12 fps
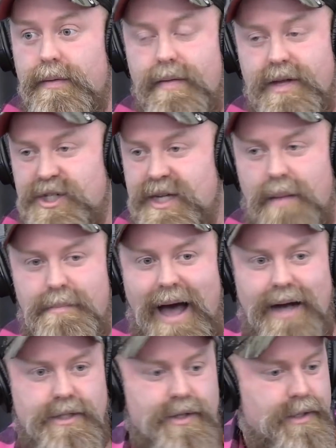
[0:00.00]
then they just get
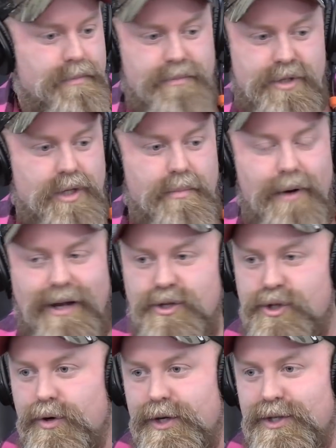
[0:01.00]
back to the bread and
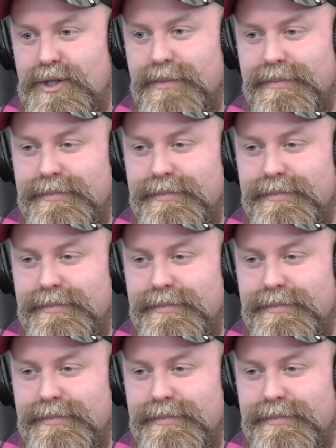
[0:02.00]
circus. You